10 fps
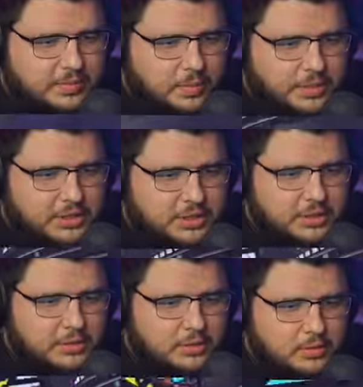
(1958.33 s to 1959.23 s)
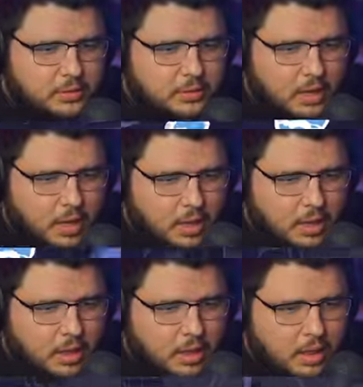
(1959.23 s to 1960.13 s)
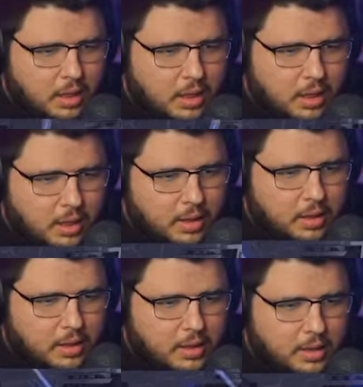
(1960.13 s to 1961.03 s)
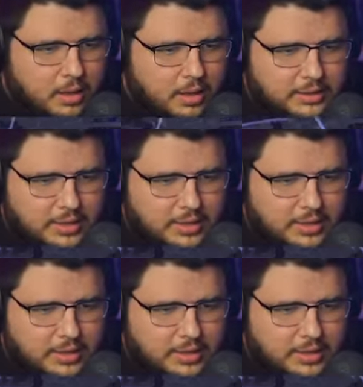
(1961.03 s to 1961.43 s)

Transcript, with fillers: have not expected. Okay. It's